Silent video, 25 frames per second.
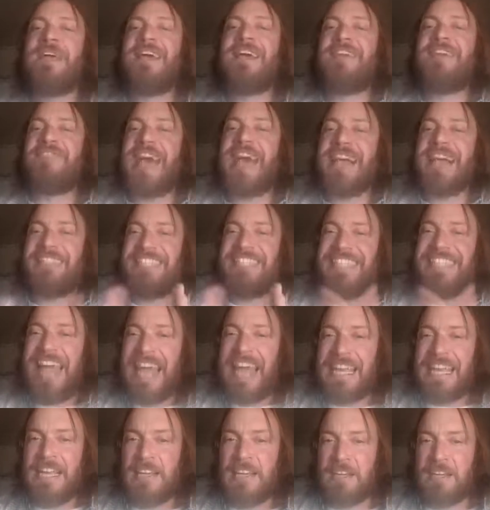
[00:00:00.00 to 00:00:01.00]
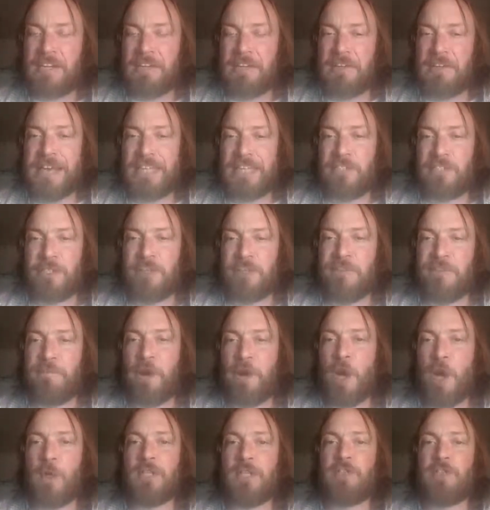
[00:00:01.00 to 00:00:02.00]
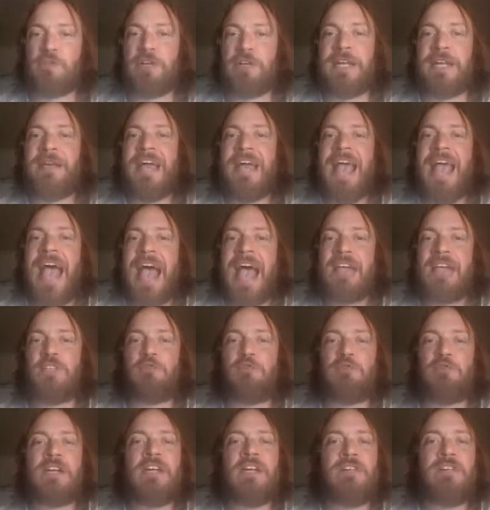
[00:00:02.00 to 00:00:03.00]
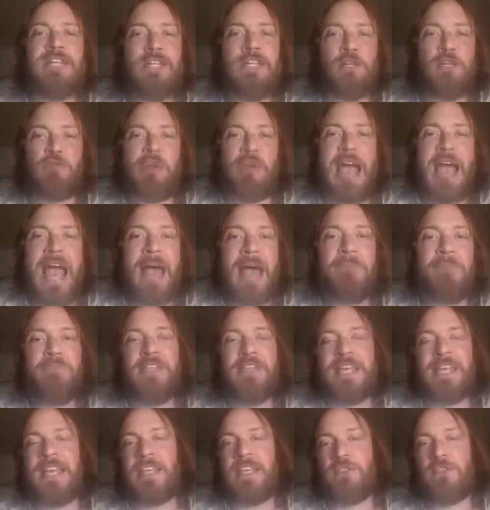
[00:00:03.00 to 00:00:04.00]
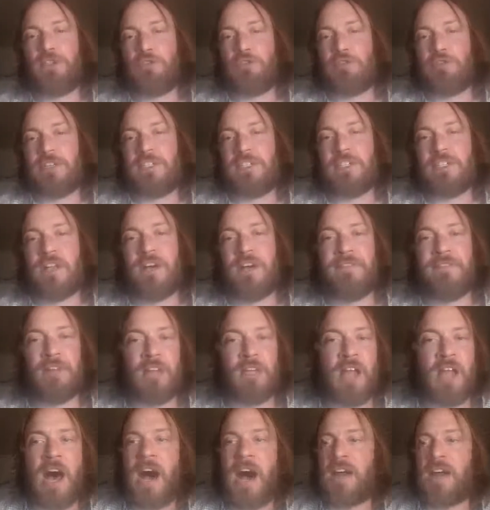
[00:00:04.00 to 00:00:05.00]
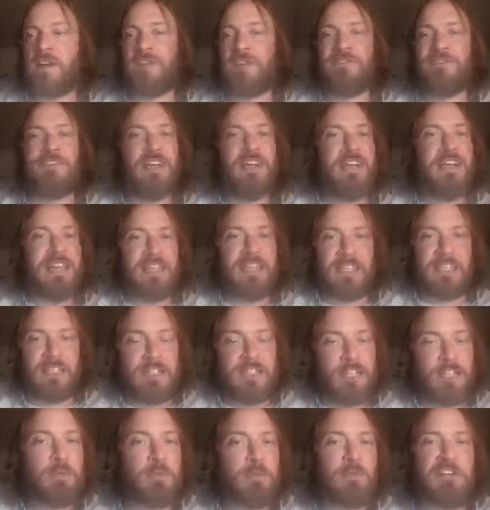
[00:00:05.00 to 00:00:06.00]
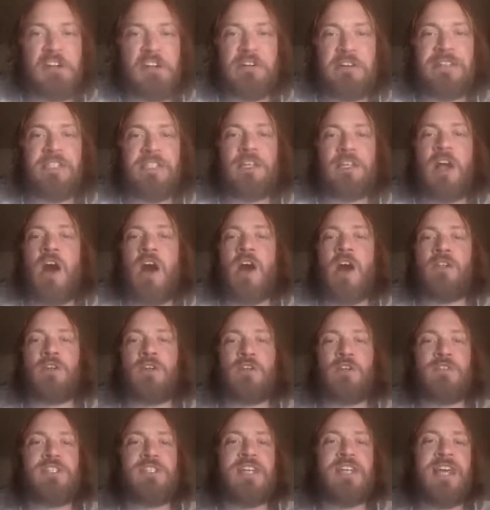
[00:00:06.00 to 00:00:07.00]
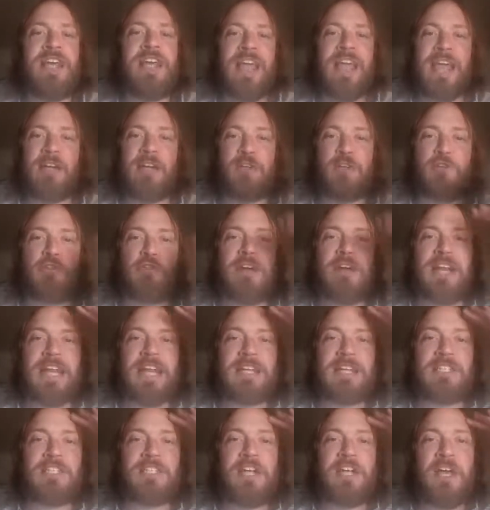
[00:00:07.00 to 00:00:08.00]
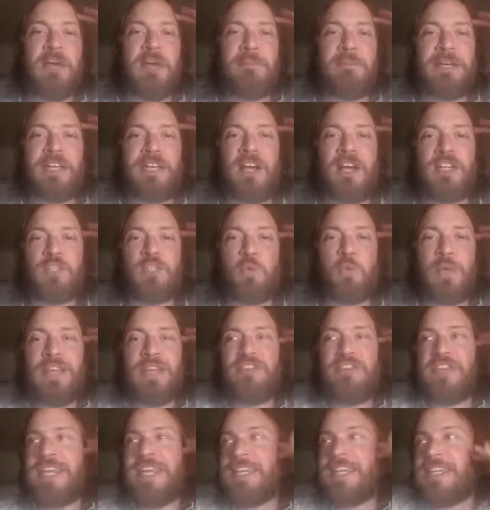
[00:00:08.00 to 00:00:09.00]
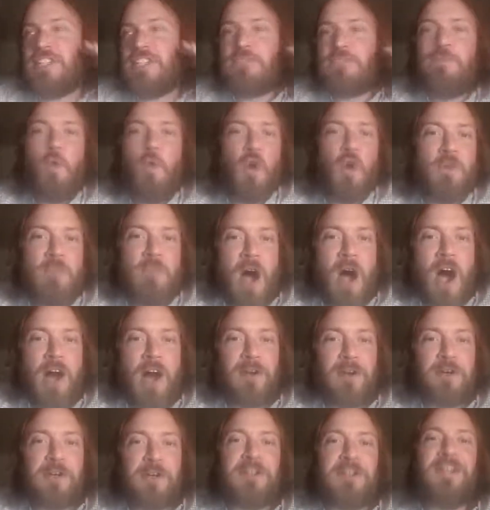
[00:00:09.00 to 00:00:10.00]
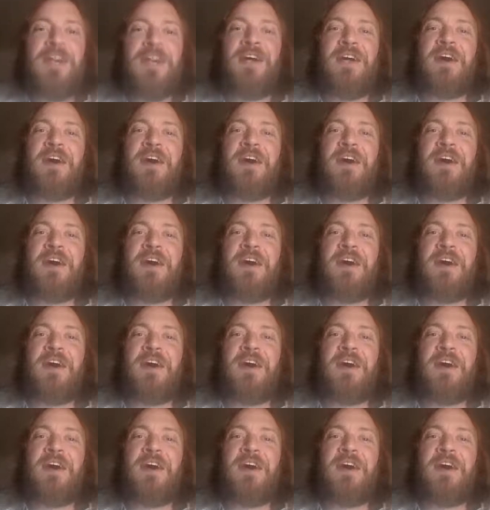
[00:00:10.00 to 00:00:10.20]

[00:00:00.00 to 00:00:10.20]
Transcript: that second collection of poetry has really grabbed the interest of a lot of contemporary scholars and critics because we think it's more modern,